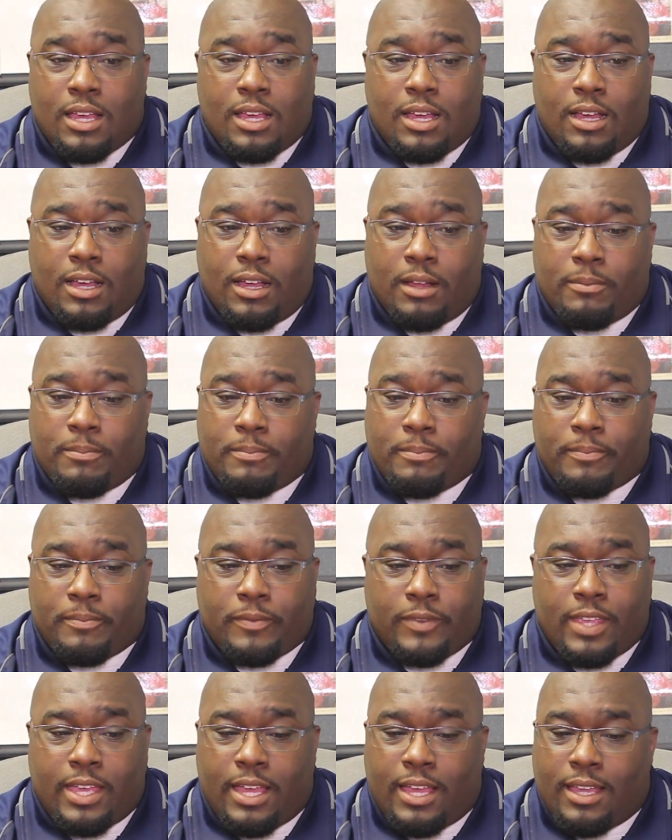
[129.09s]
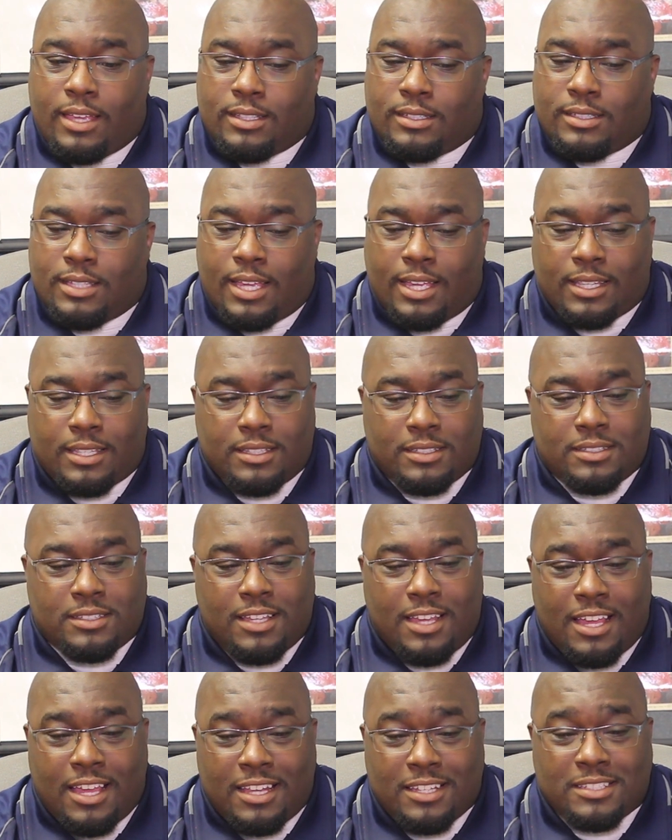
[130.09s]
I can
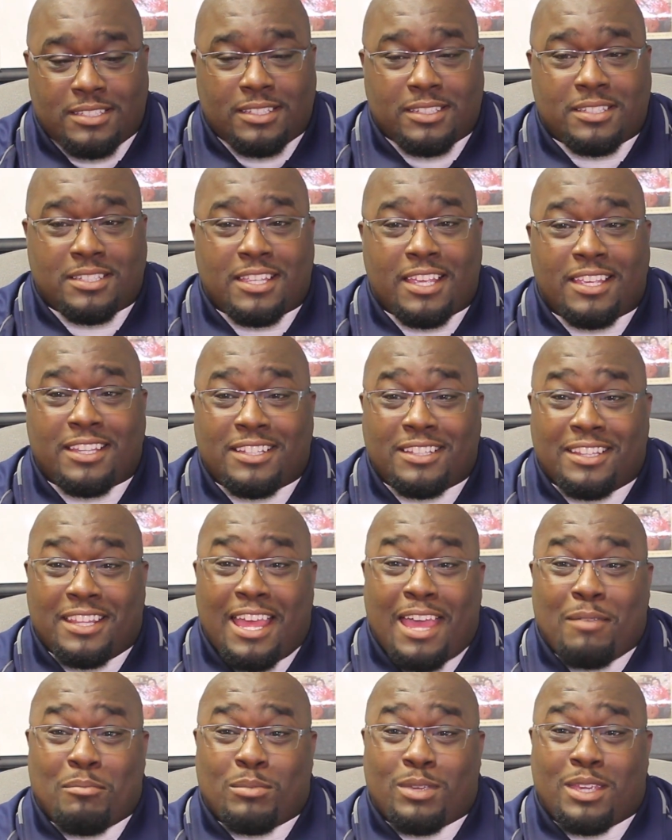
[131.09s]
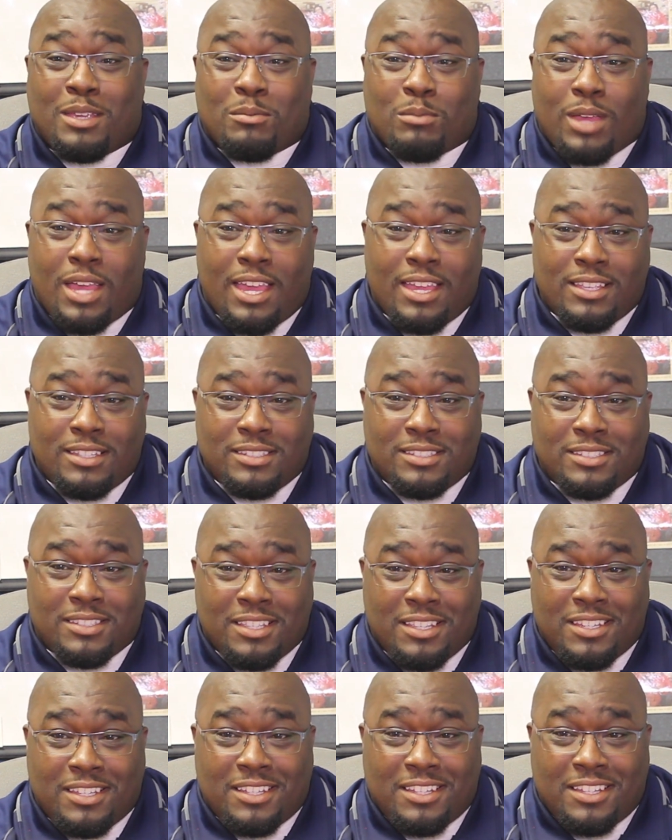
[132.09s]
honestly say, not being biased,